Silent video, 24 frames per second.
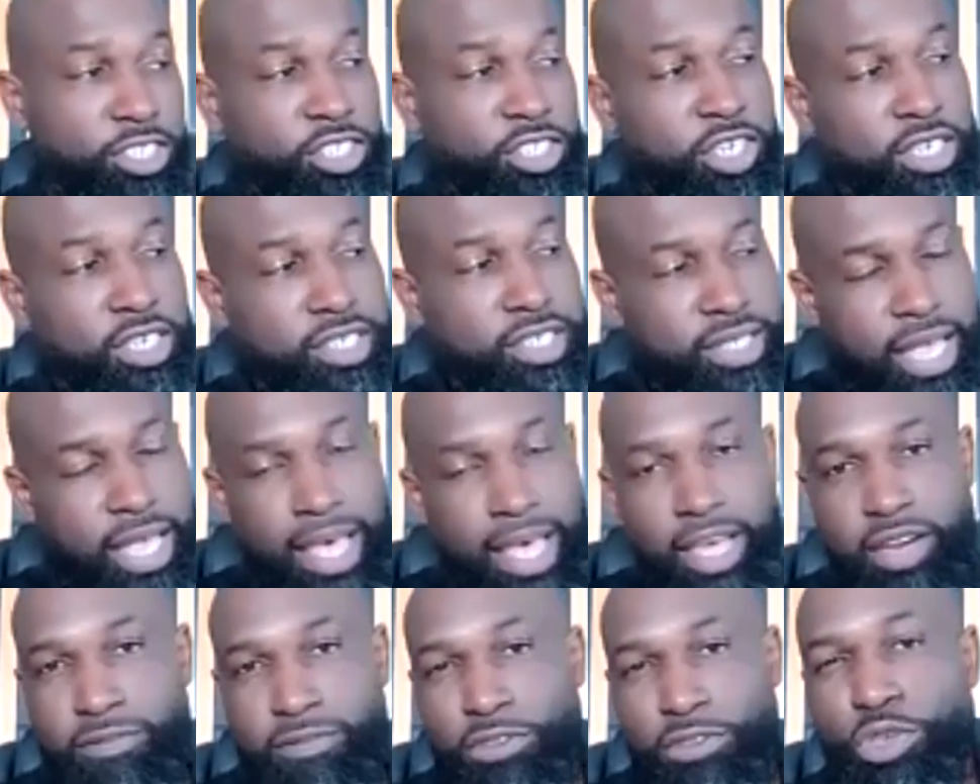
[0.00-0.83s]
just
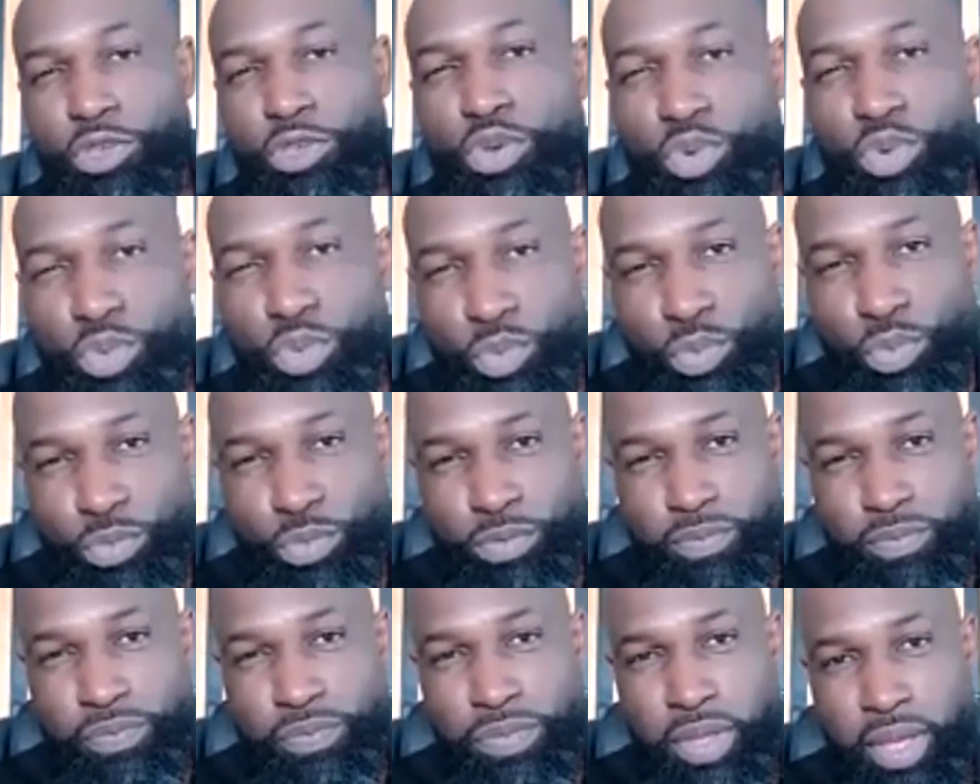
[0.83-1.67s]
ahead of you,
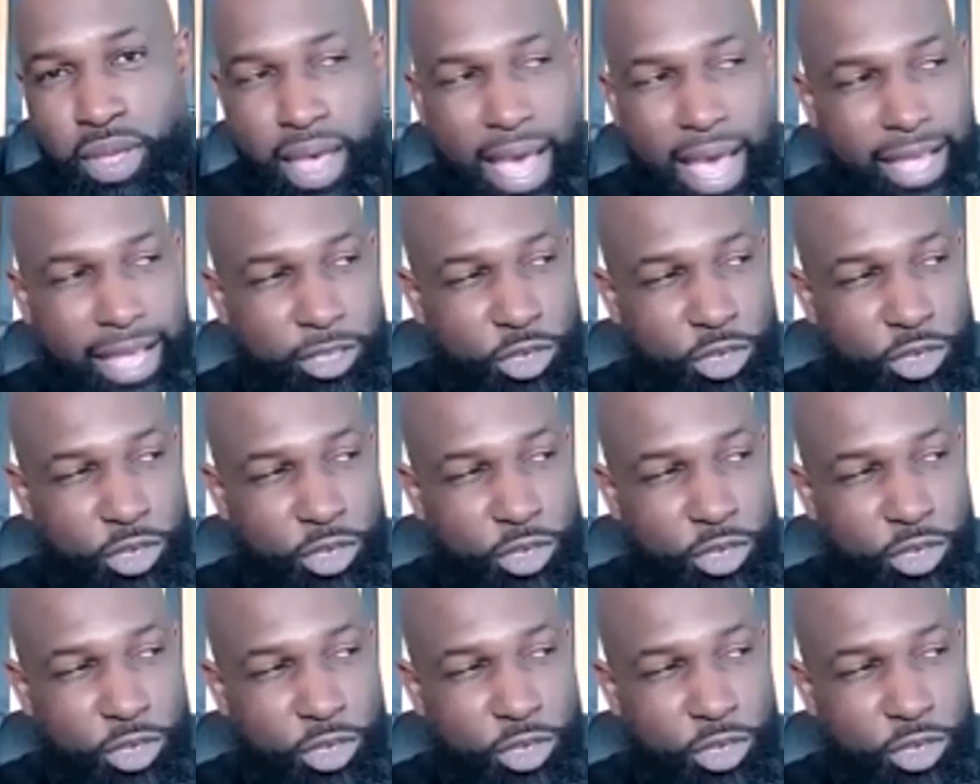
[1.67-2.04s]
and